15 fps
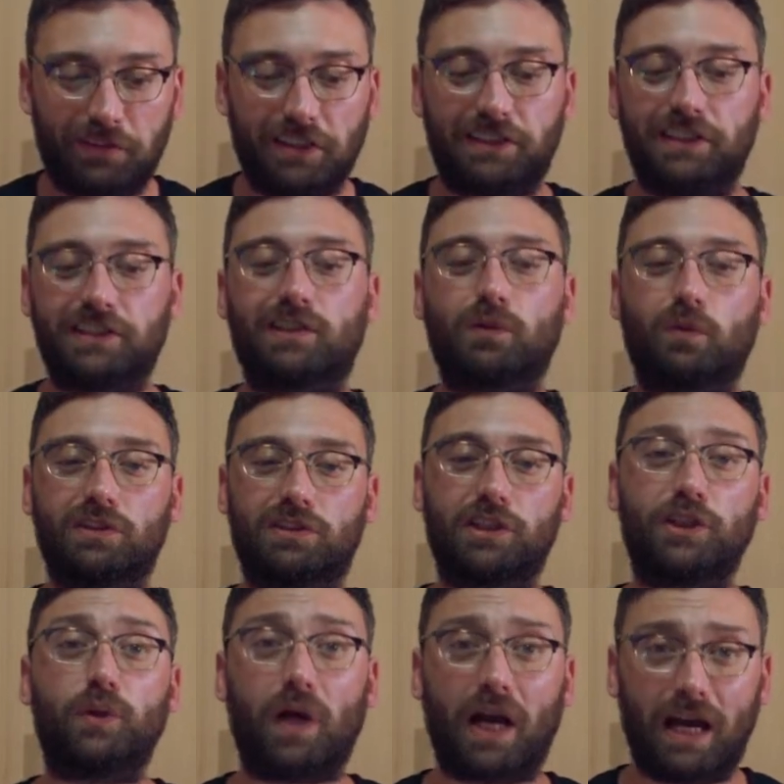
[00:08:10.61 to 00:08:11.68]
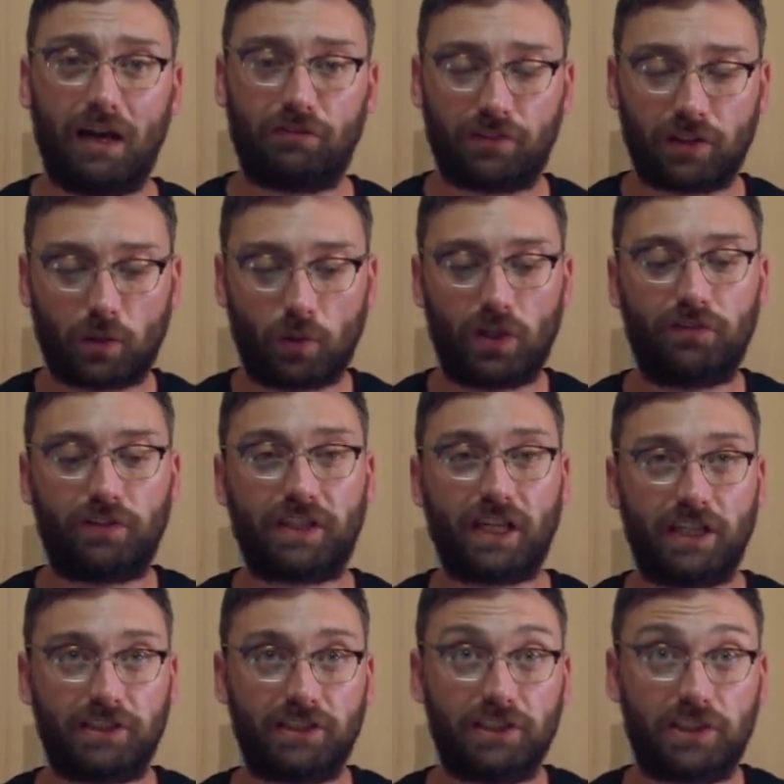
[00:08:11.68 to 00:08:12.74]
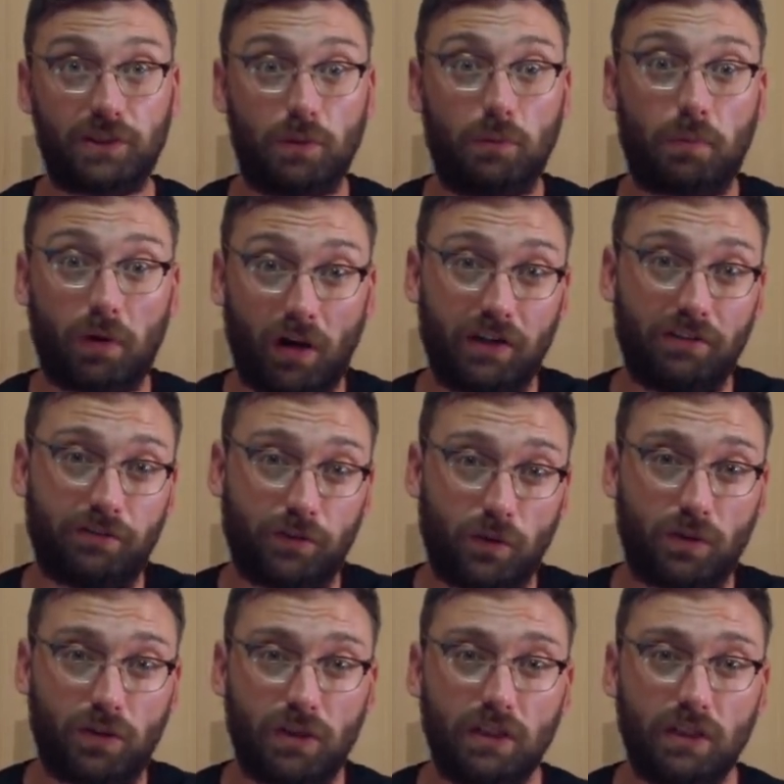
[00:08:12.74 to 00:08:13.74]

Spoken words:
this is the ones that you have the qualifications to apply for.